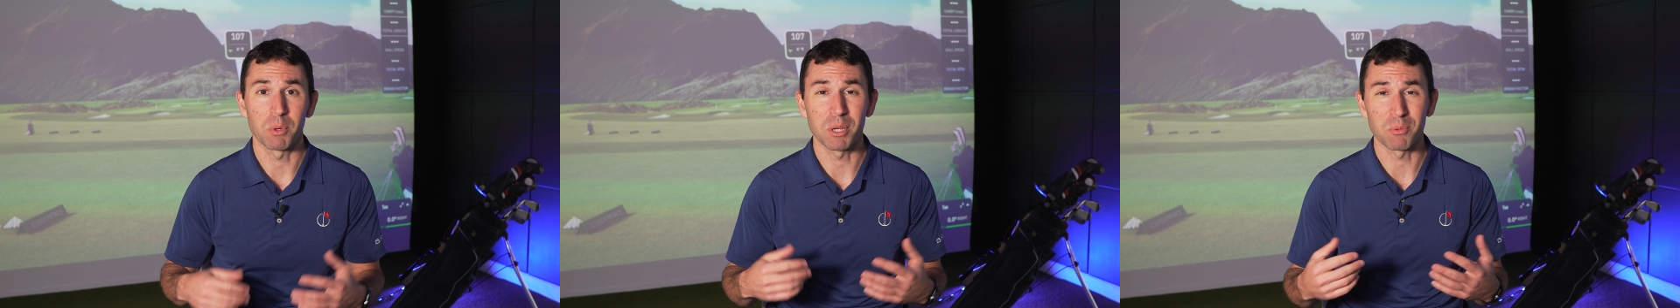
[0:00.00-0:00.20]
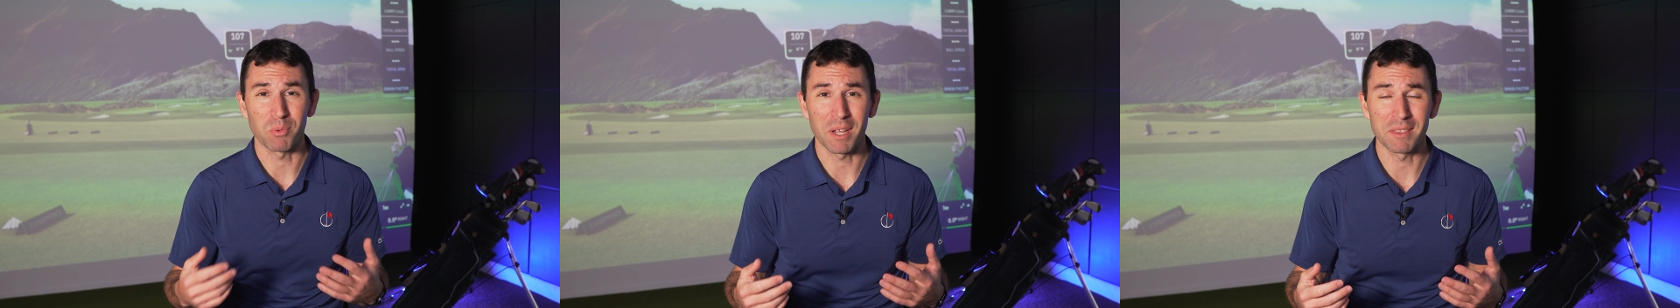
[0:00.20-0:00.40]
when
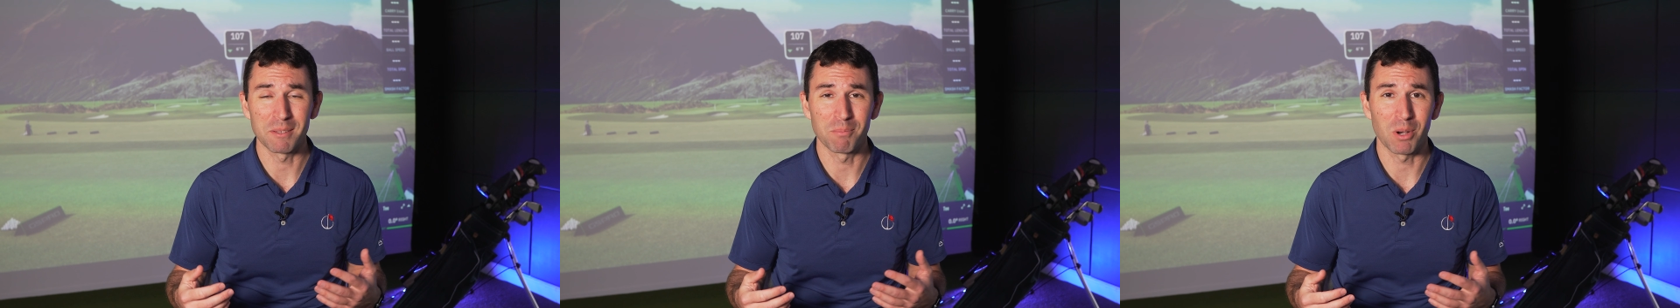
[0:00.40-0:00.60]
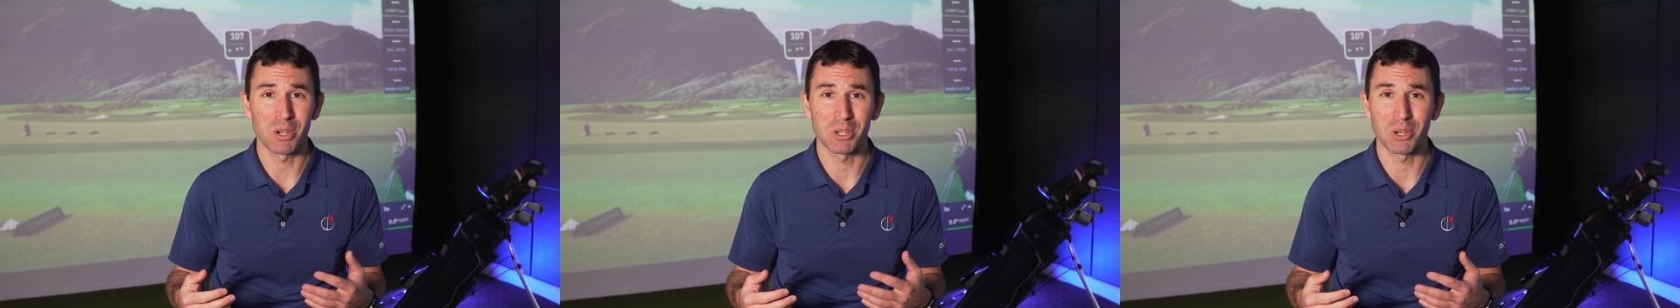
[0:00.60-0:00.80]
it read the
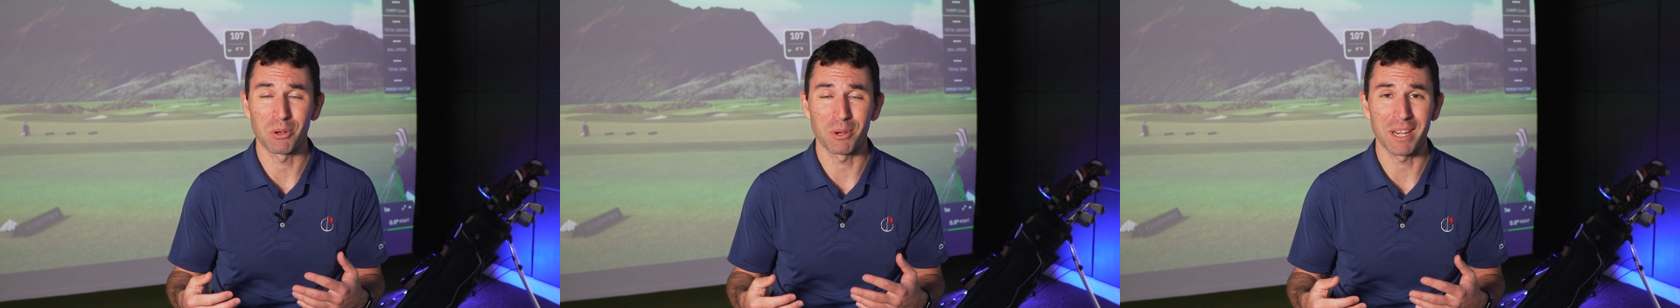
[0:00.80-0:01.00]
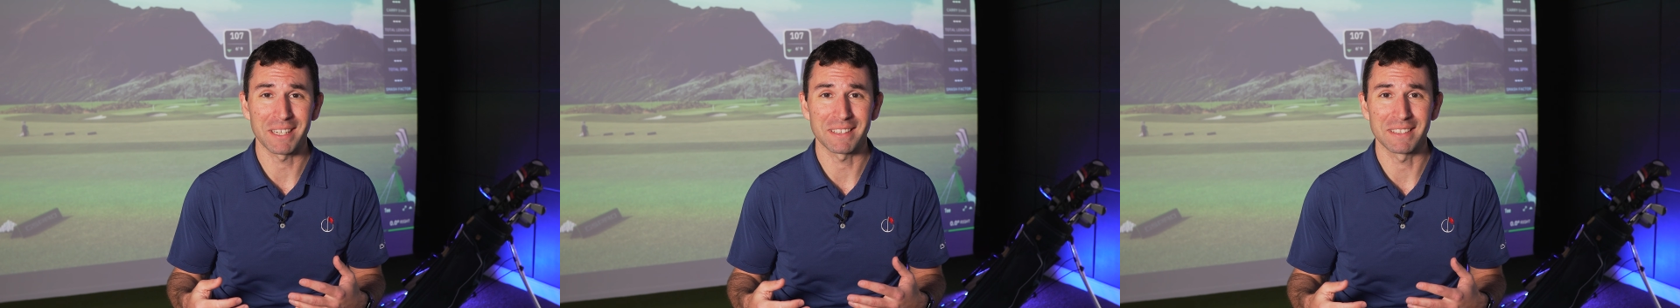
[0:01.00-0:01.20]
ball
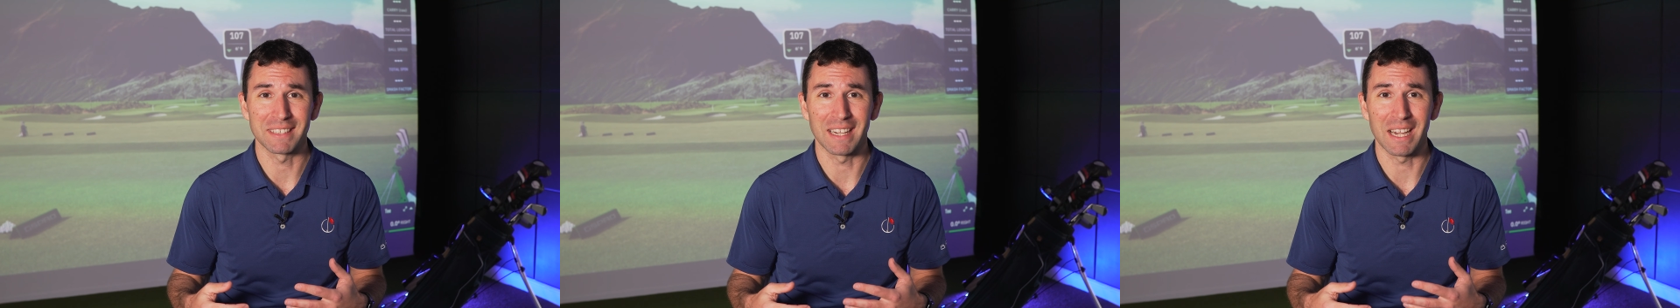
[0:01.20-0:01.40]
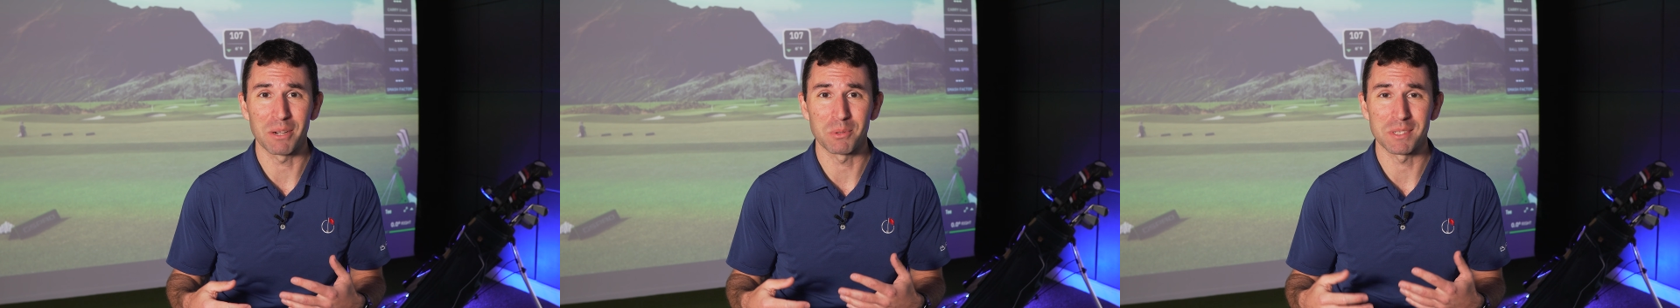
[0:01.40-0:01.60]
correctly,
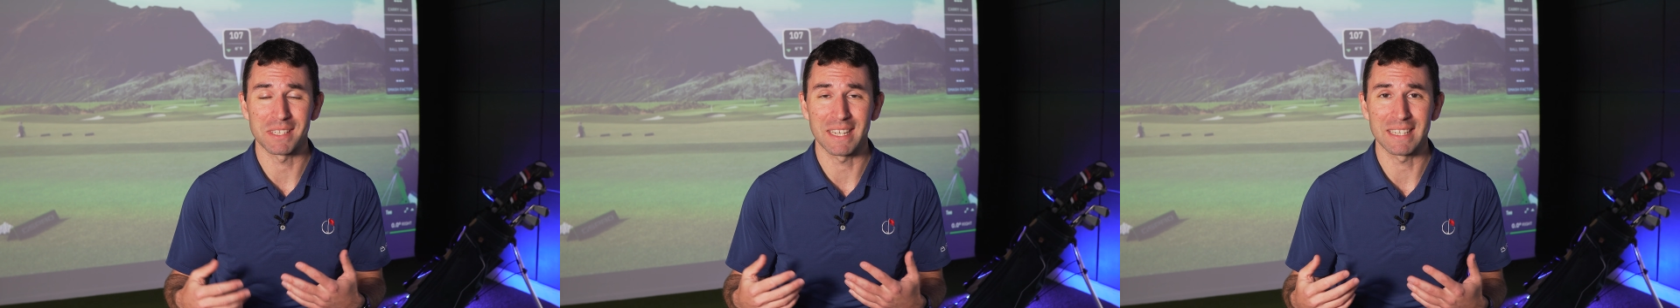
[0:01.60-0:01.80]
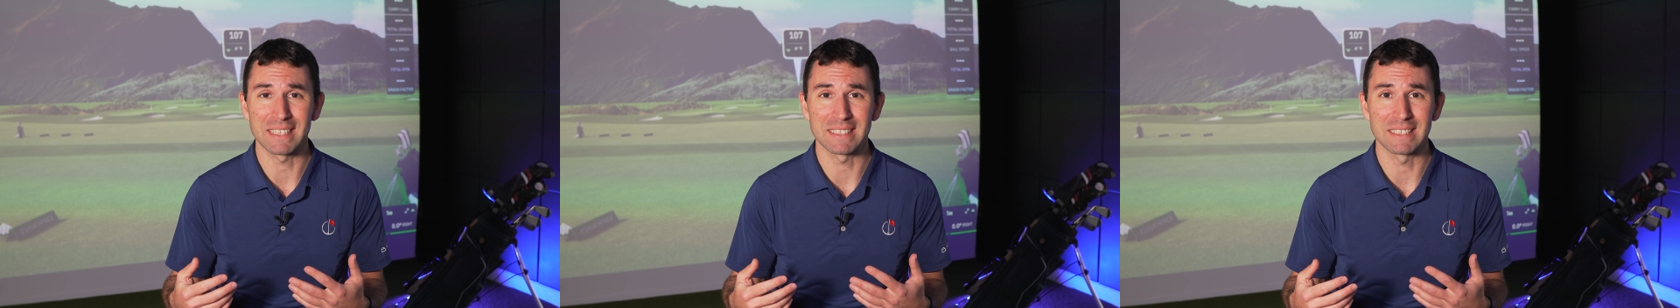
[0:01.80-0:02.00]
I was
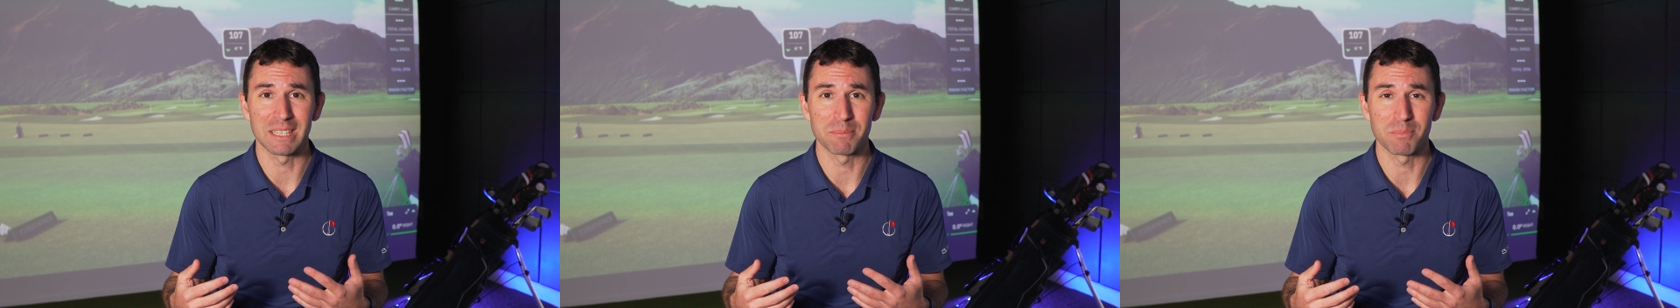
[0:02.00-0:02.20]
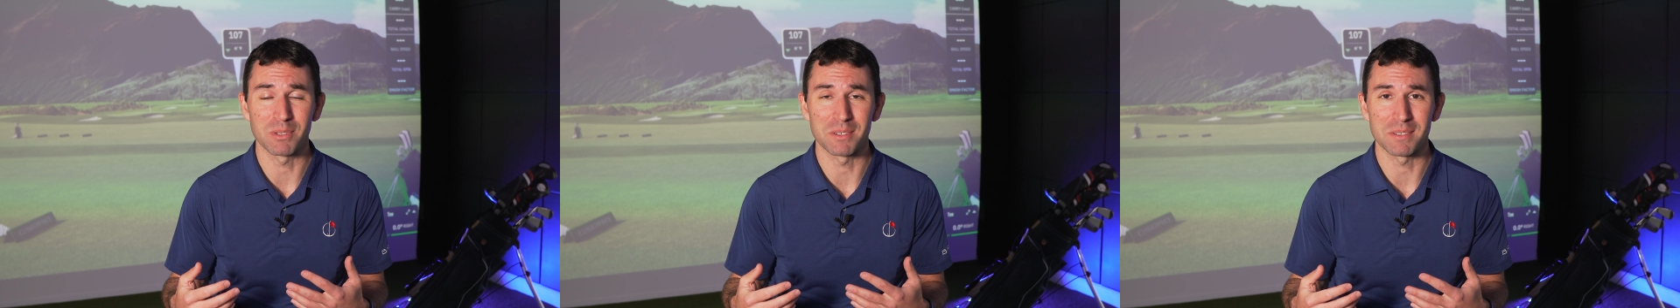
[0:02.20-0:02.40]
getting
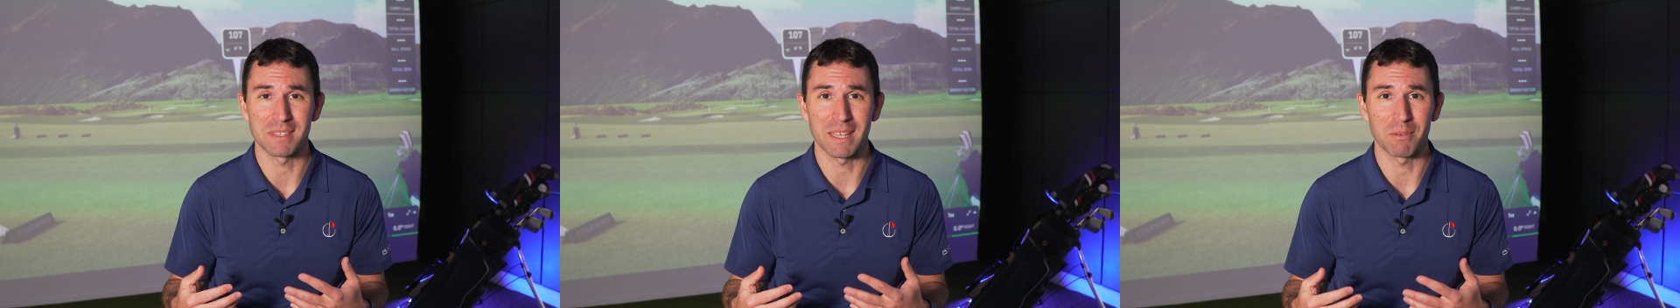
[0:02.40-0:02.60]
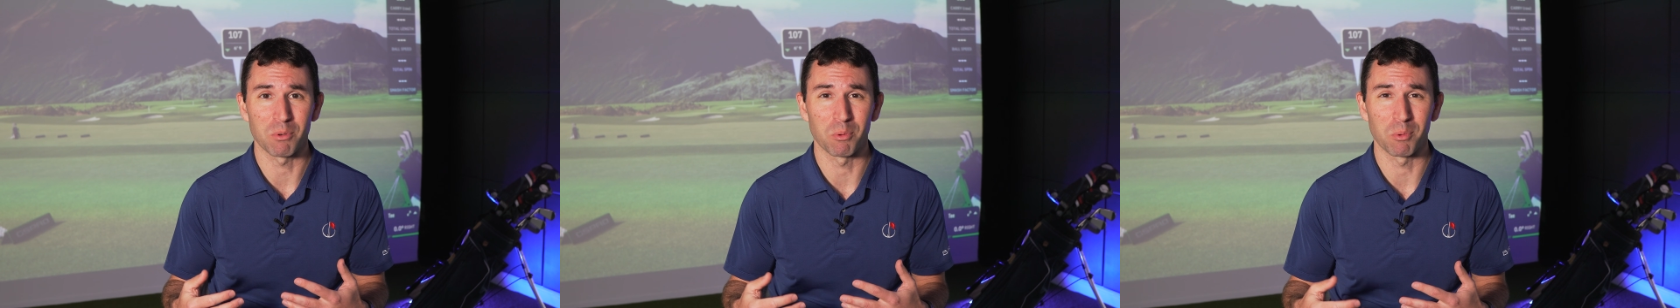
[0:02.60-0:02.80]
numbers
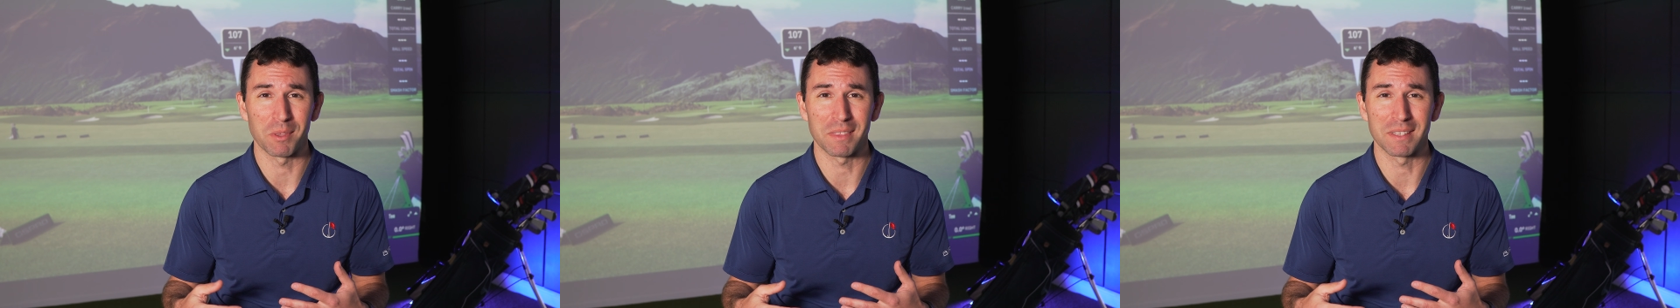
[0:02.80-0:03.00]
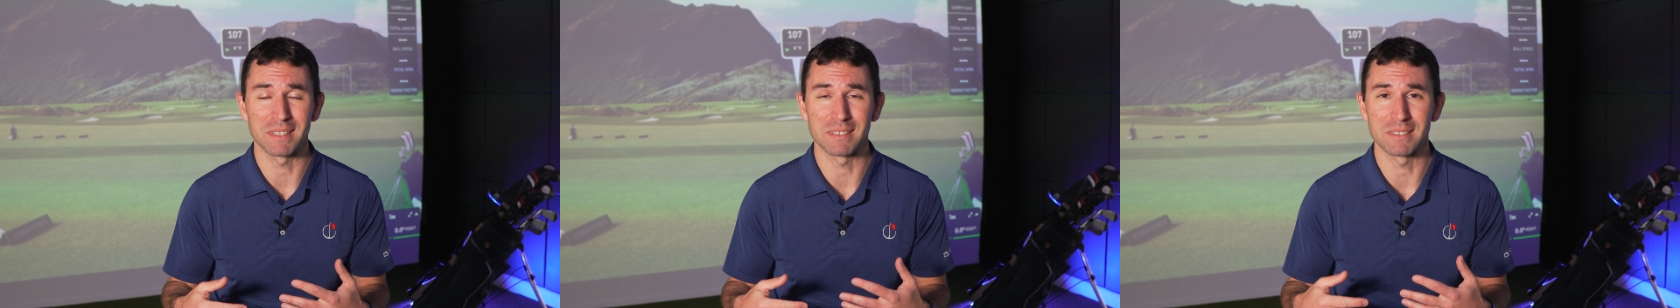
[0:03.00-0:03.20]
that were
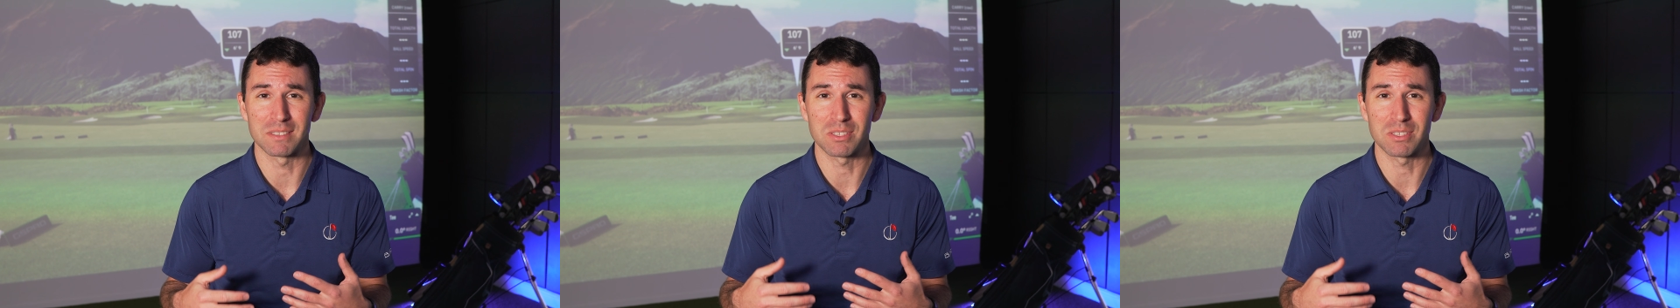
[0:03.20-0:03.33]
within